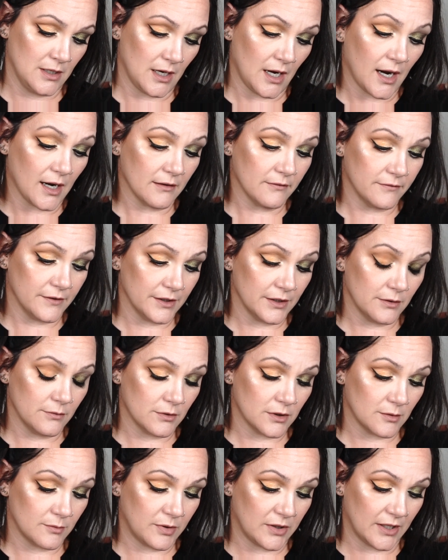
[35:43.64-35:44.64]
I really
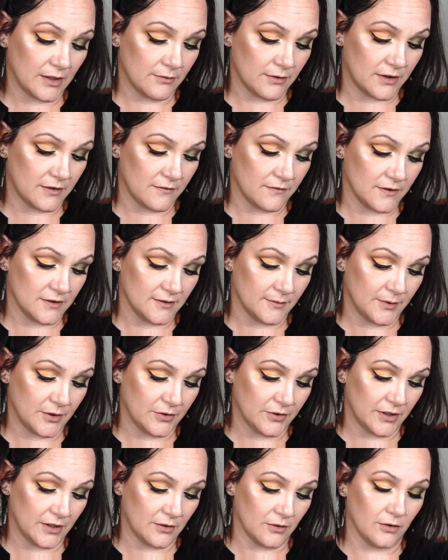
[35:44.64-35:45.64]
want to play with
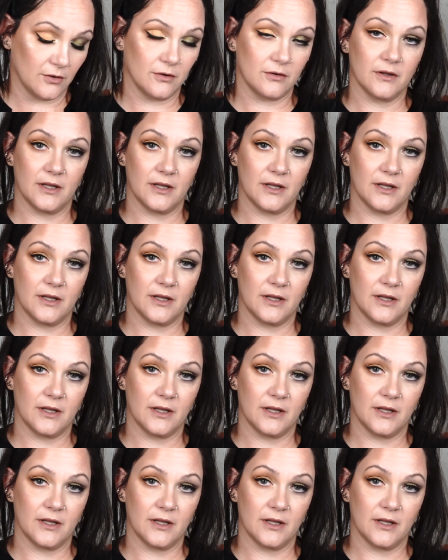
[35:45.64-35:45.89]
Invisibility Cloak.